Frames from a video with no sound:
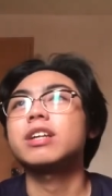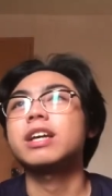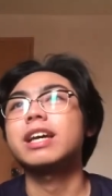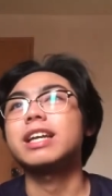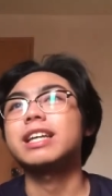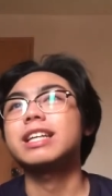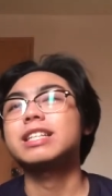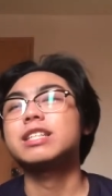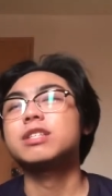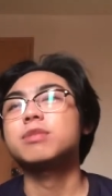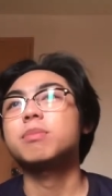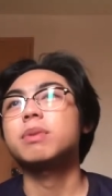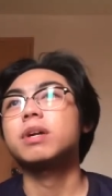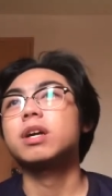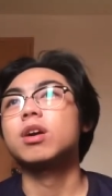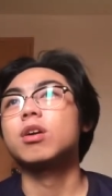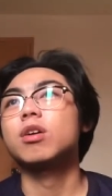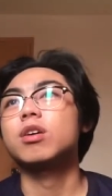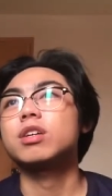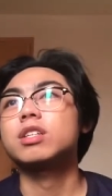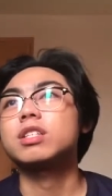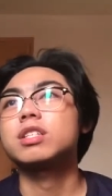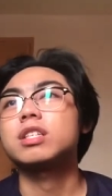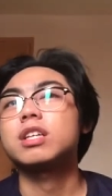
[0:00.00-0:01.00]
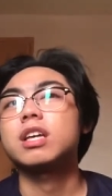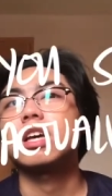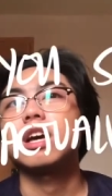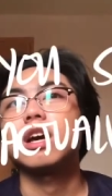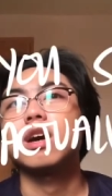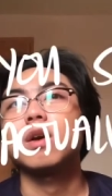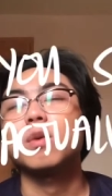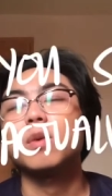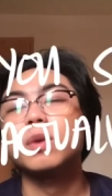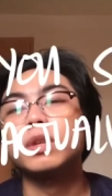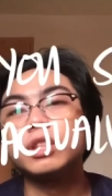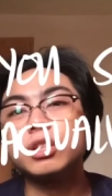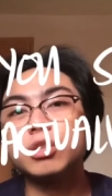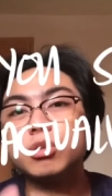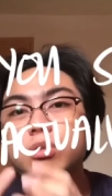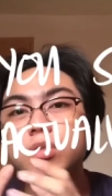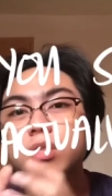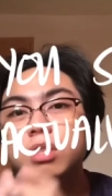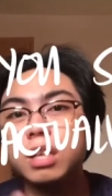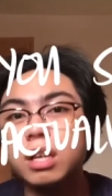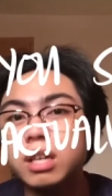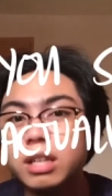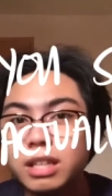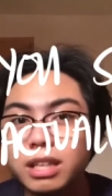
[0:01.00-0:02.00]
and it's because what you
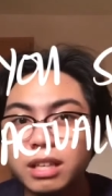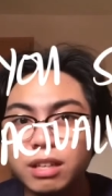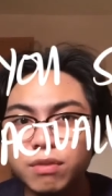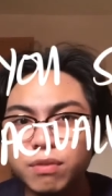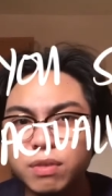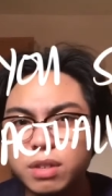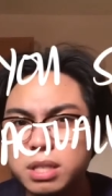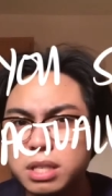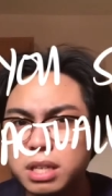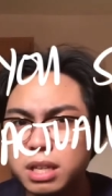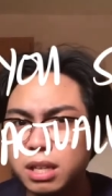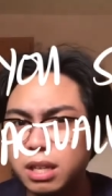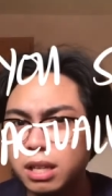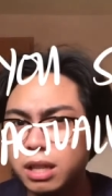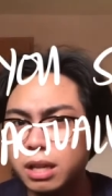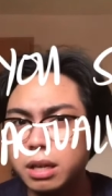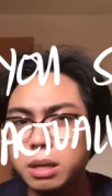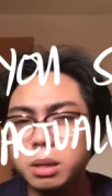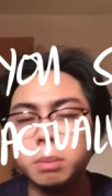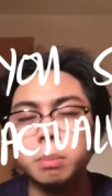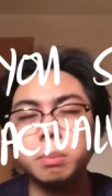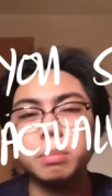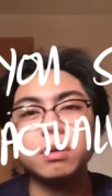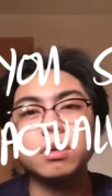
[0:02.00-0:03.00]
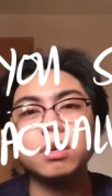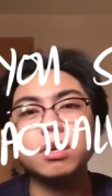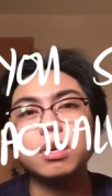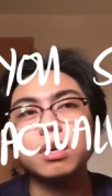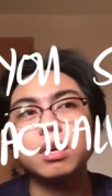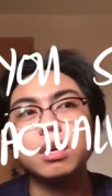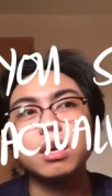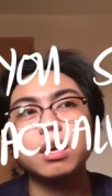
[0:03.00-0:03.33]
study in physical therapy